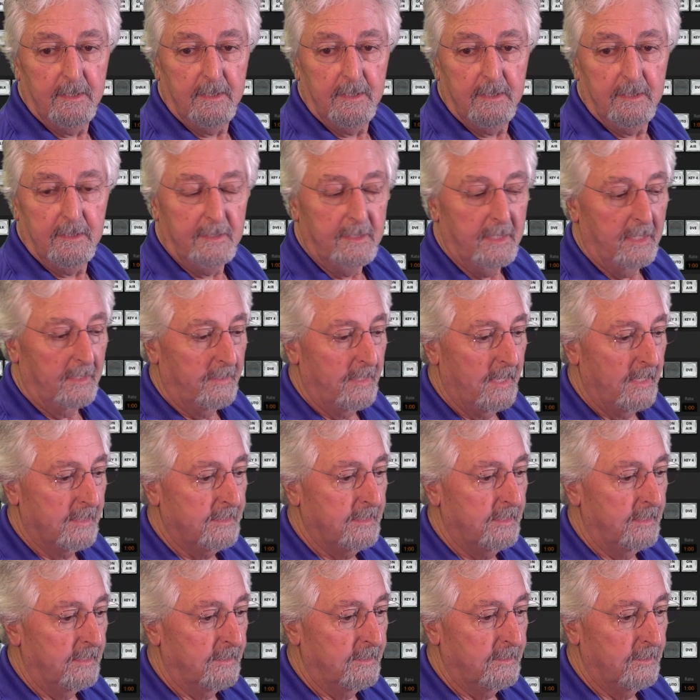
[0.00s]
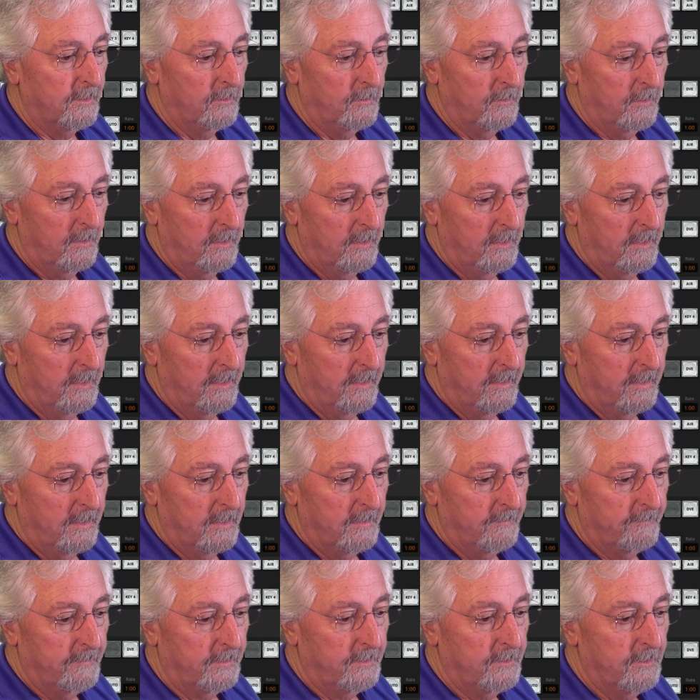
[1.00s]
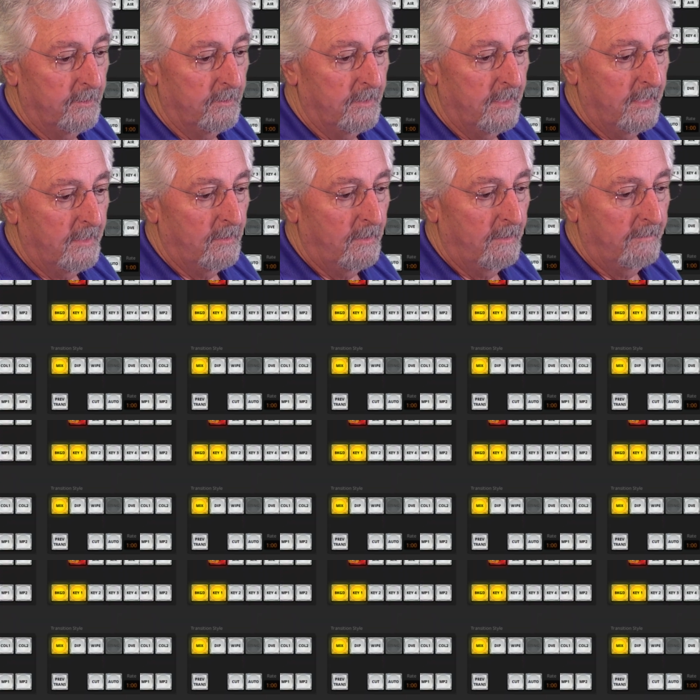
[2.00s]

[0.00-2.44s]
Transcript: Yeah, that's it. So if I turn that off,